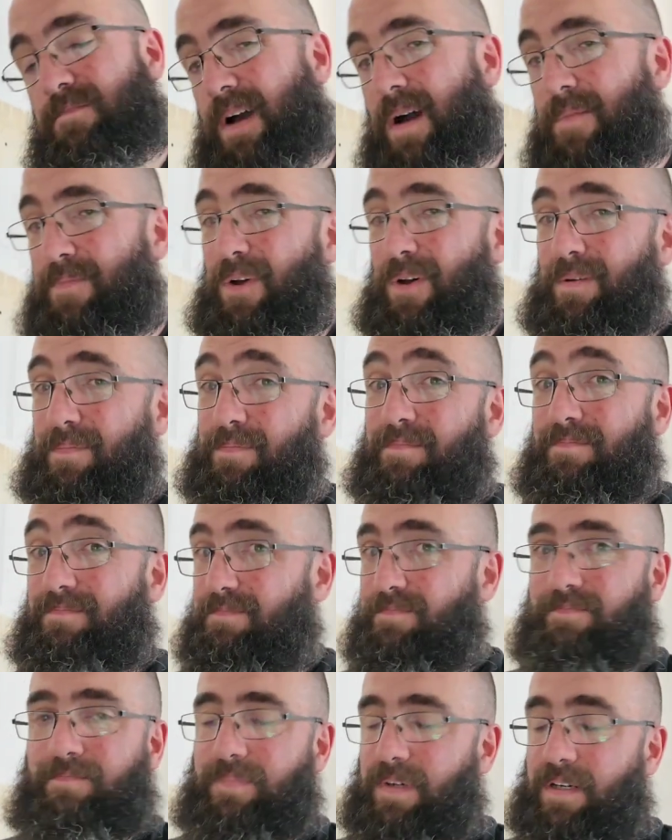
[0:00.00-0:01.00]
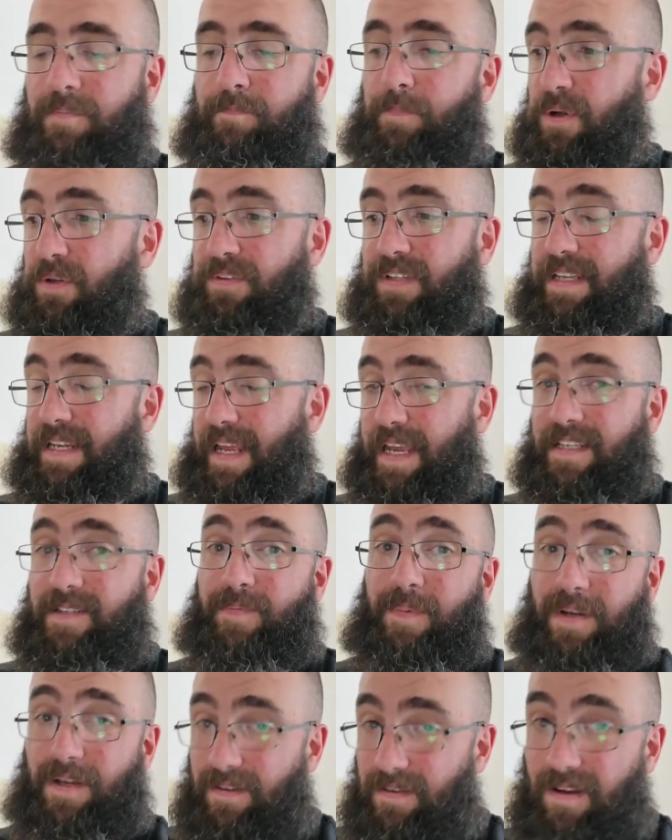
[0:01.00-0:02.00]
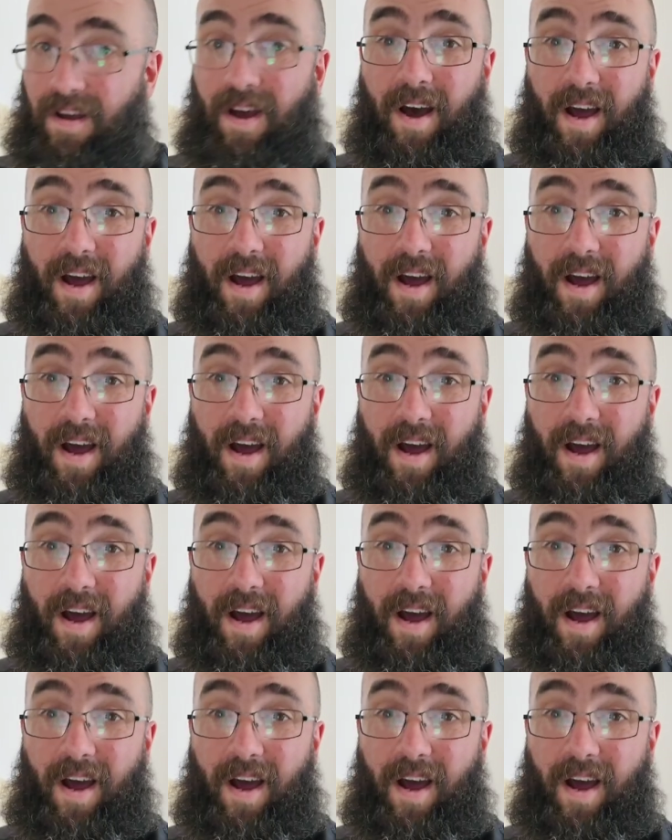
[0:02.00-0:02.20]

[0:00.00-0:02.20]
I'm not a bonding expert.